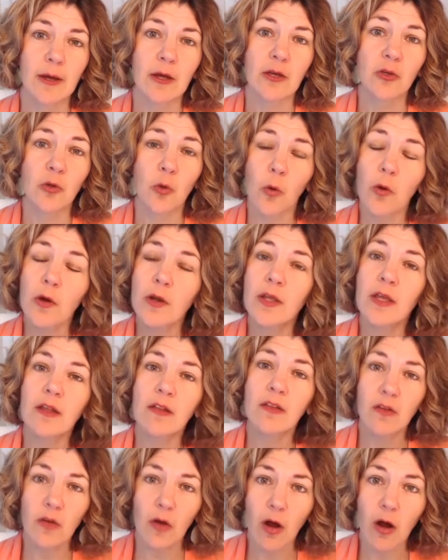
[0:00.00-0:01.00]
Your needs
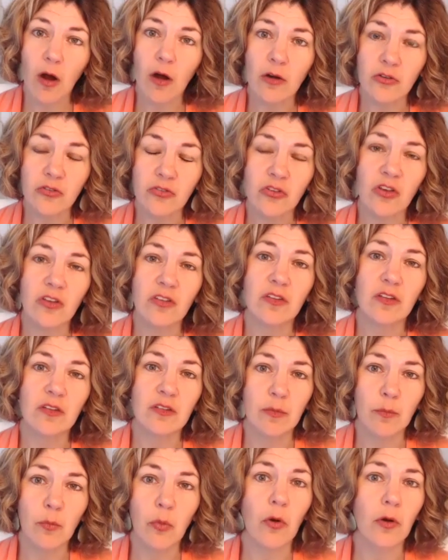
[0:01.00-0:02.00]
are just as
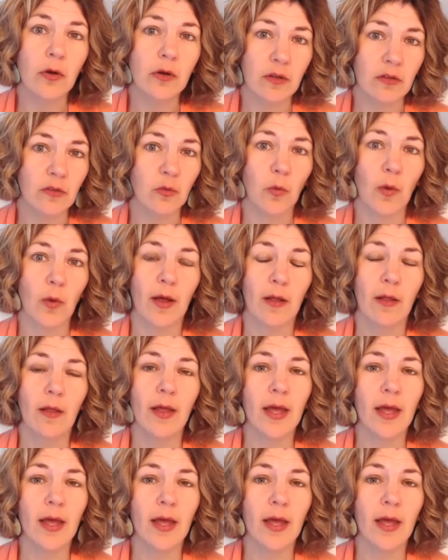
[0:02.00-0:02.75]
important as well.